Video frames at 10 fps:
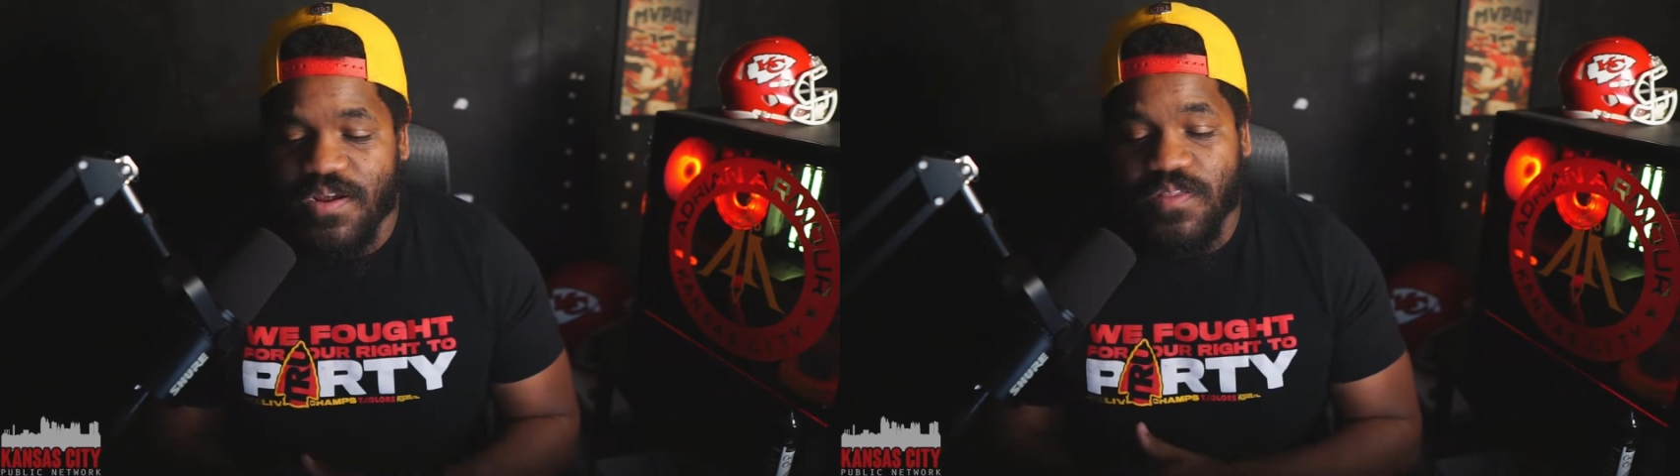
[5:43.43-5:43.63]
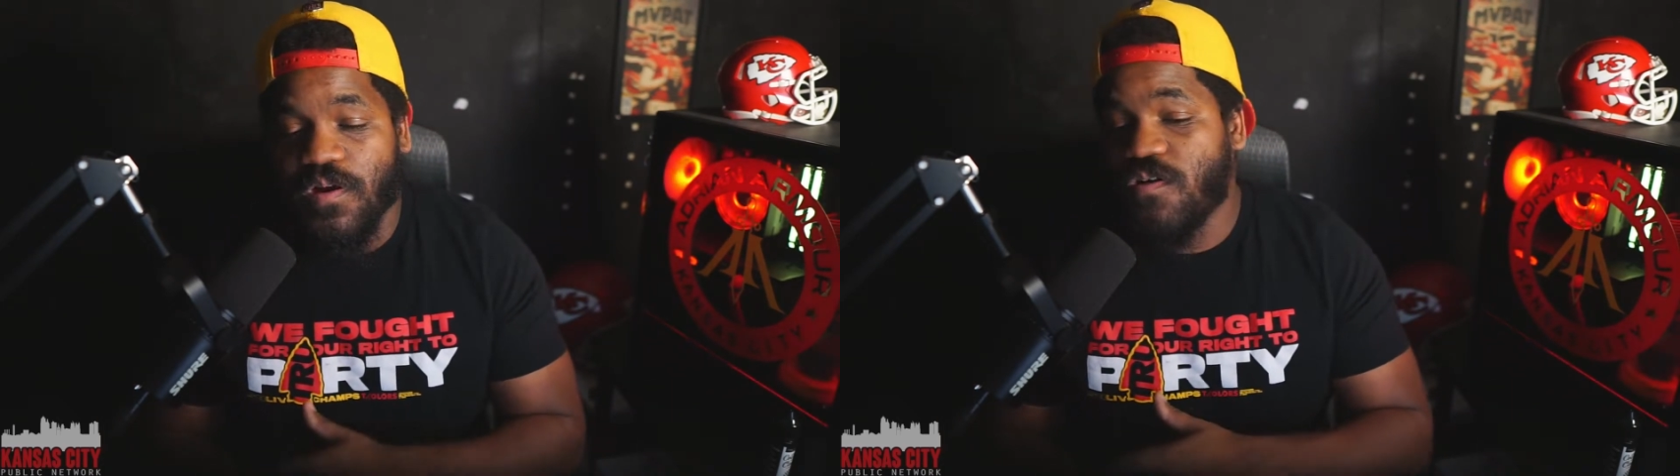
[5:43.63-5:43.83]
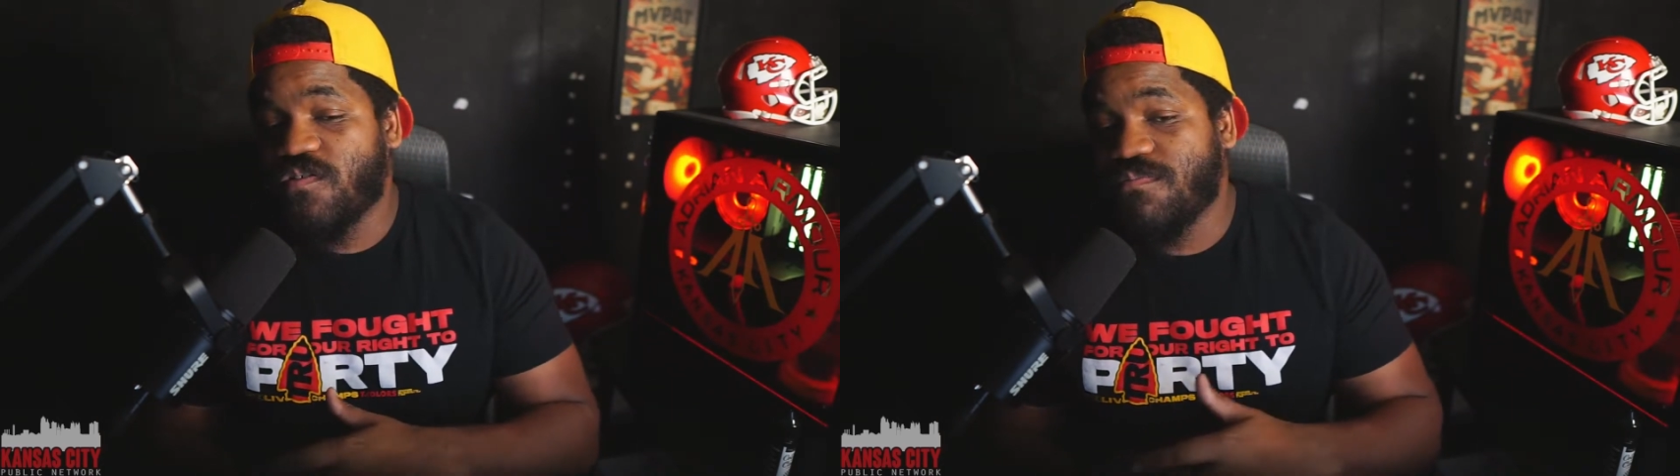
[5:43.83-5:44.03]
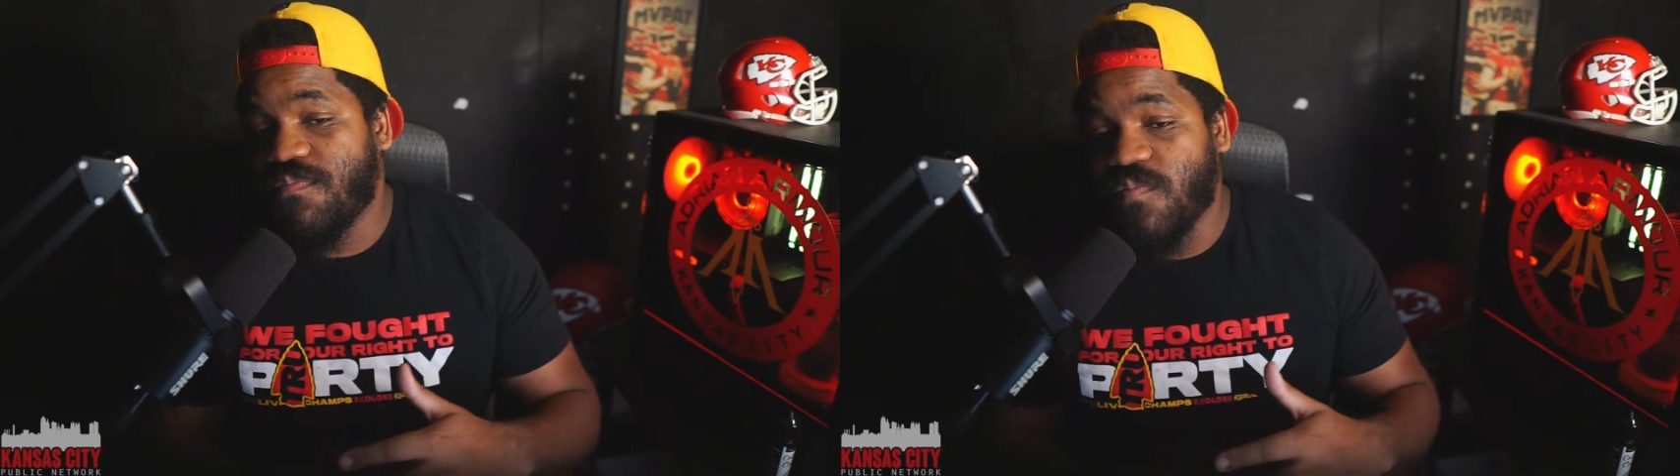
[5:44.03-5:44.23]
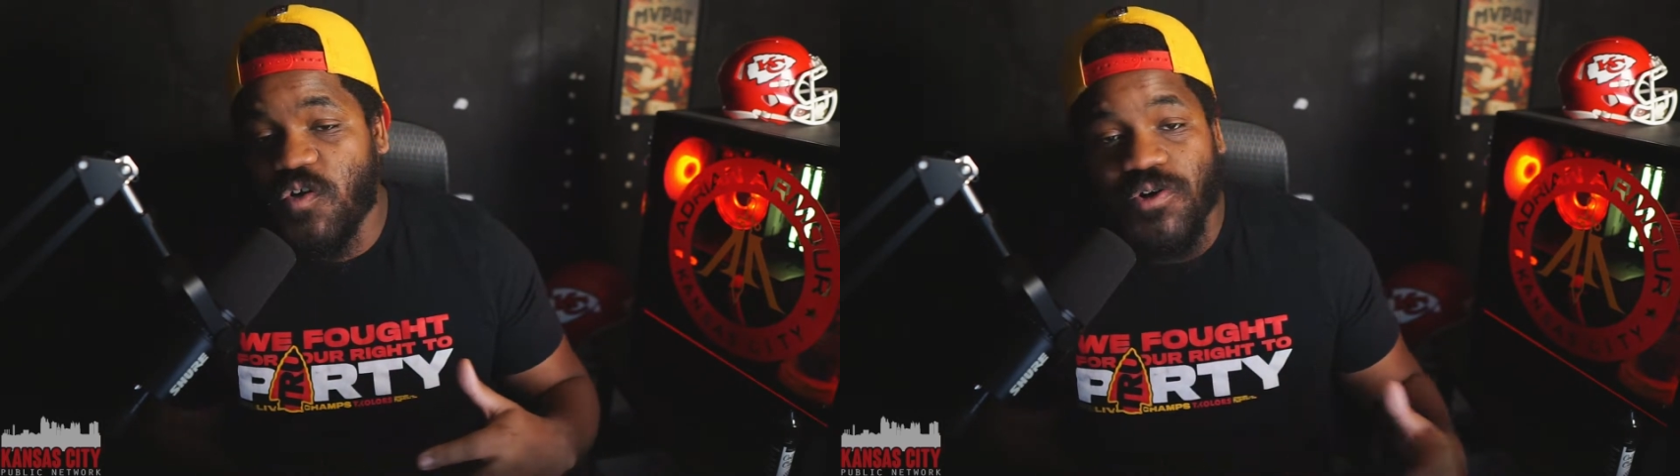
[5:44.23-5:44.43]
there are
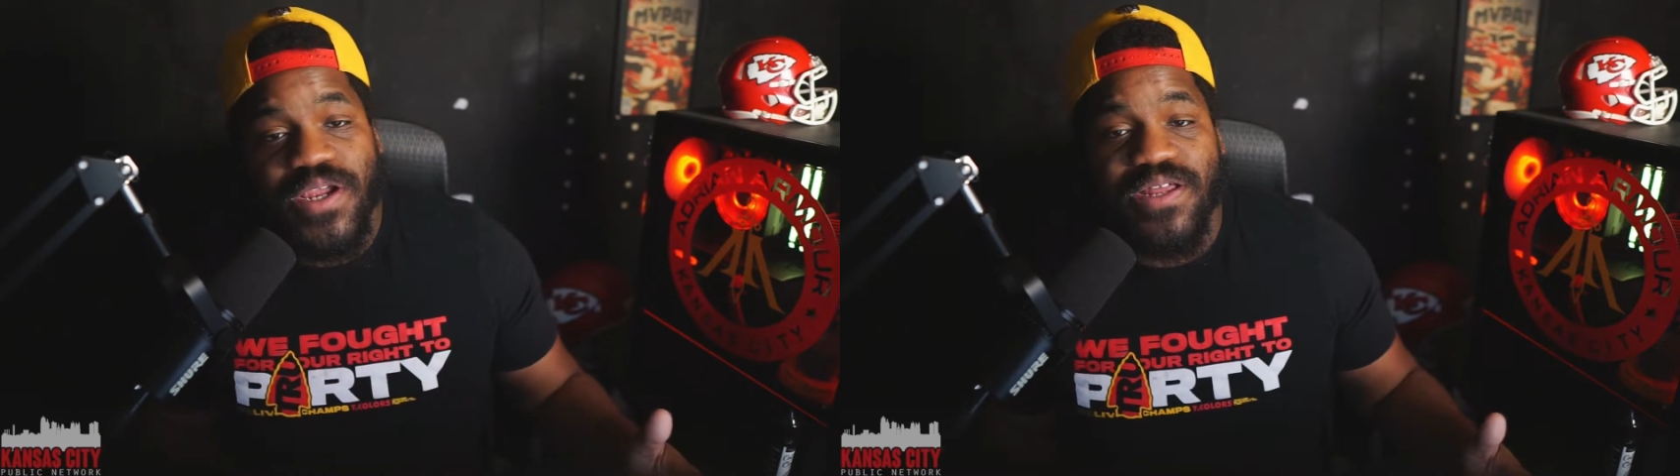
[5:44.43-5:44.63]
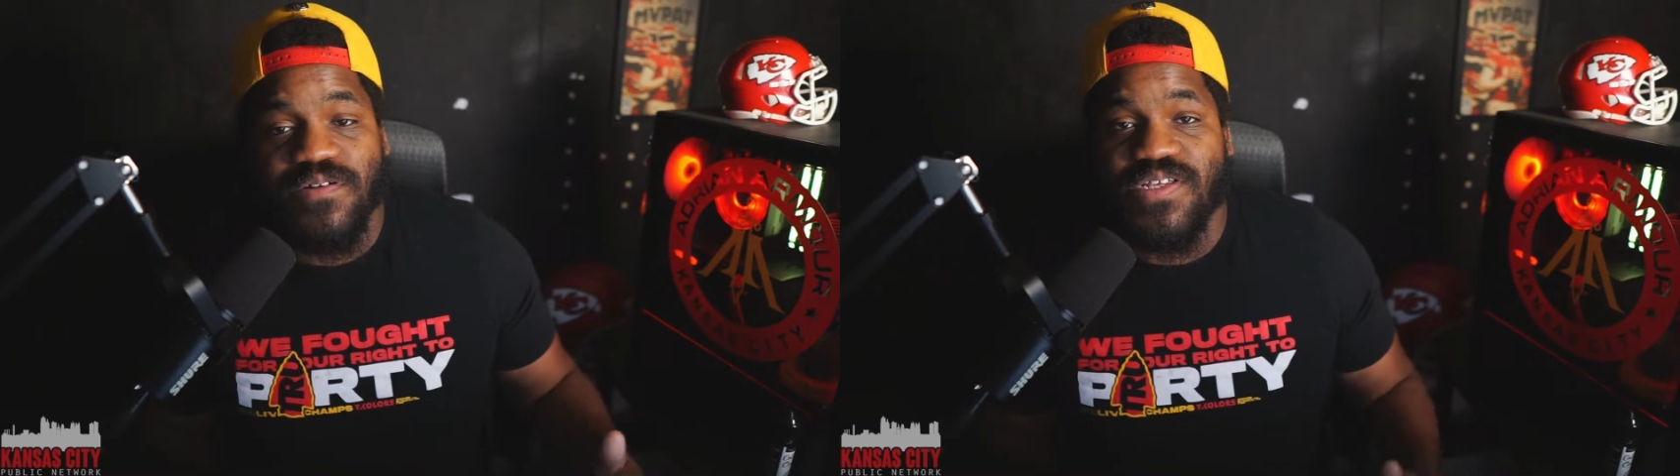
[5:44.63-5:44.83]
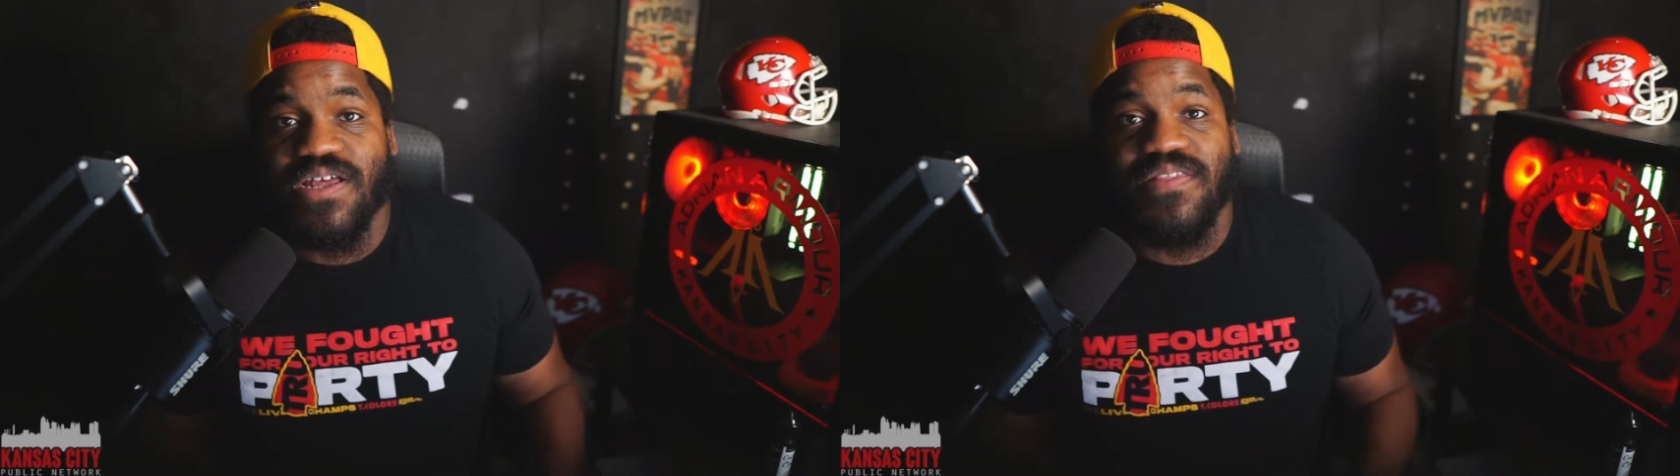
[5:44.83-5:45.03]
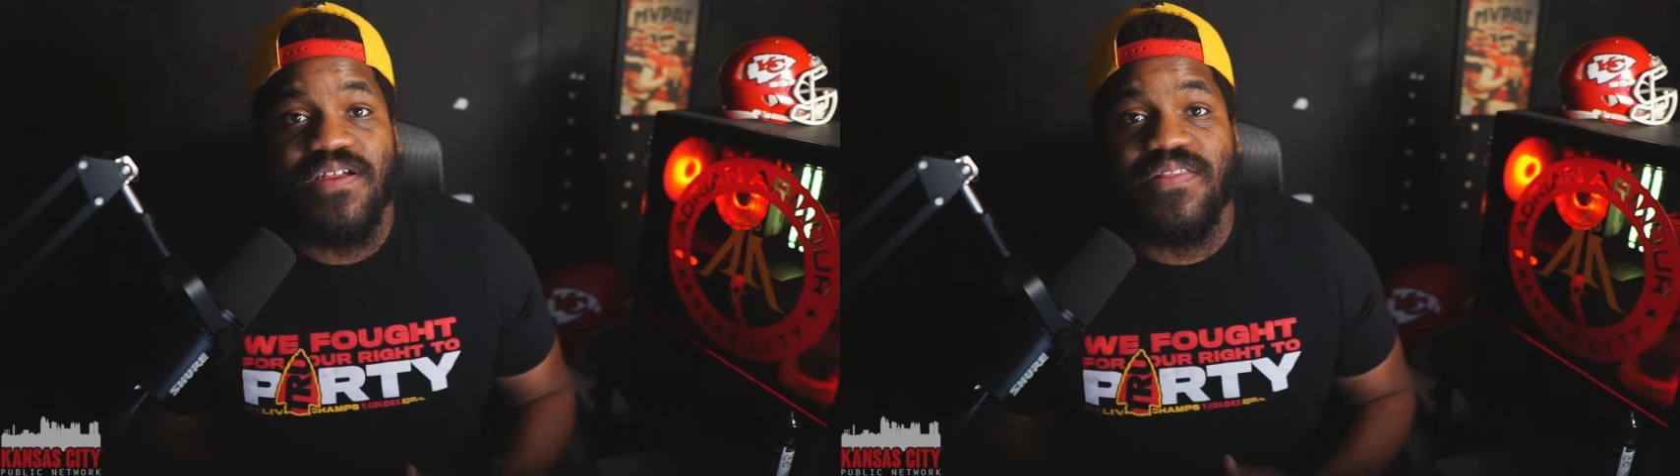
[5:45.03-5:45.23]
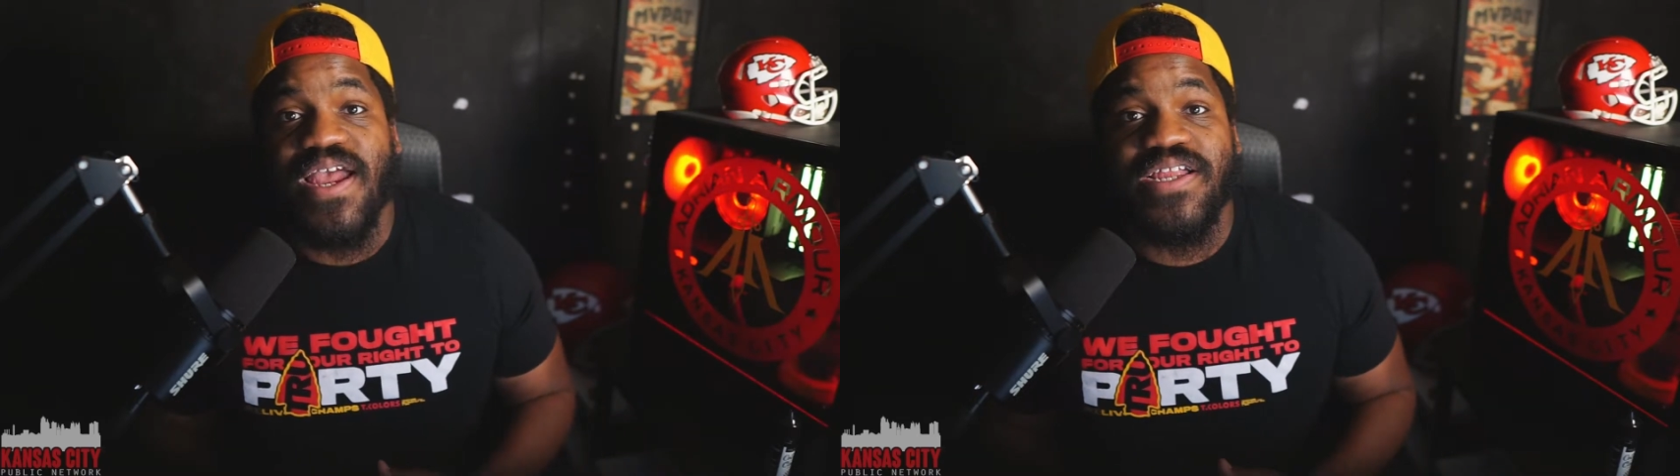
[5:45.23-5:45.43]
some creators out there
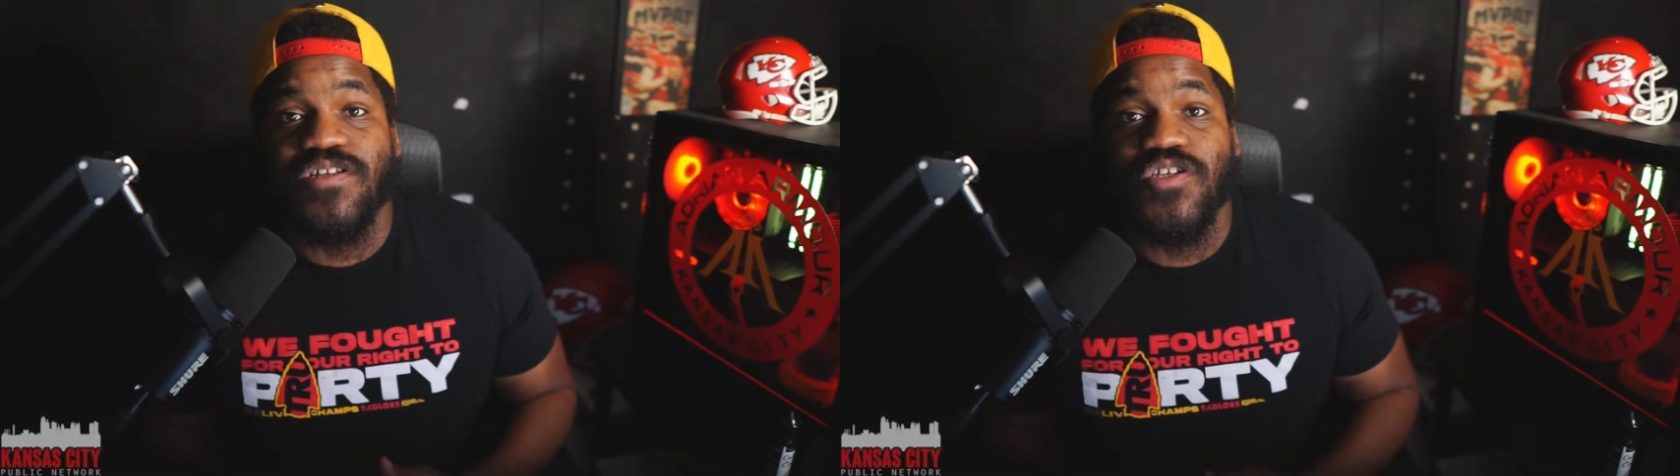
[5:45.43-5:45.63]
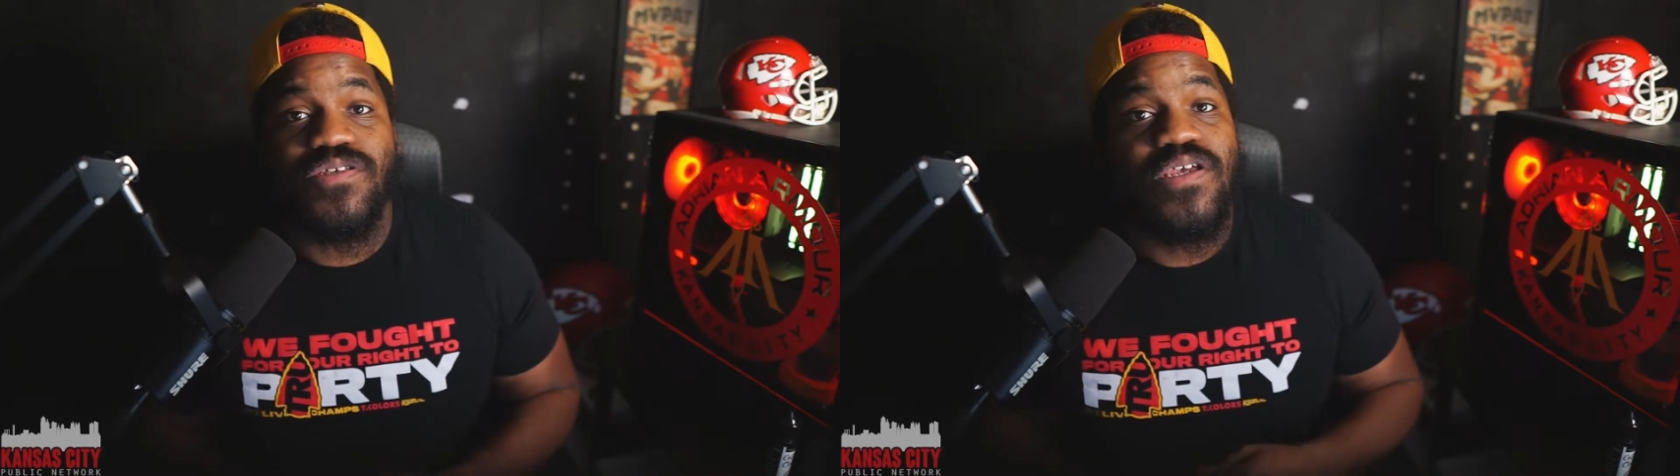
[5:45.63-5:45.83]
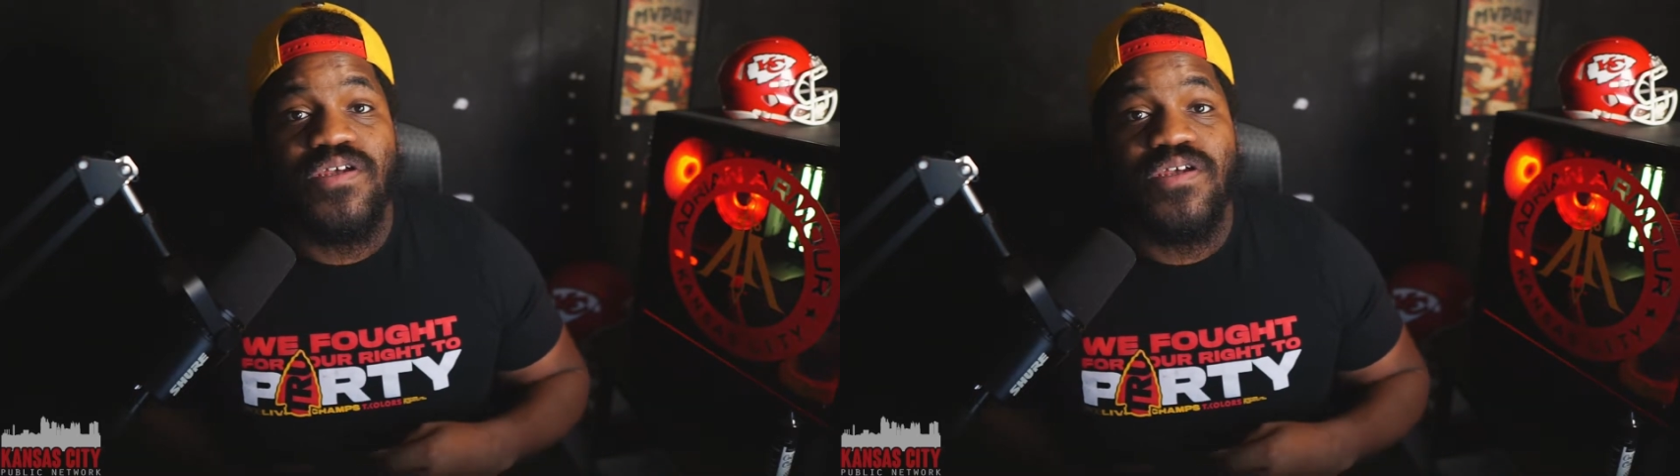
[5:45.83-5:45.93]
that can just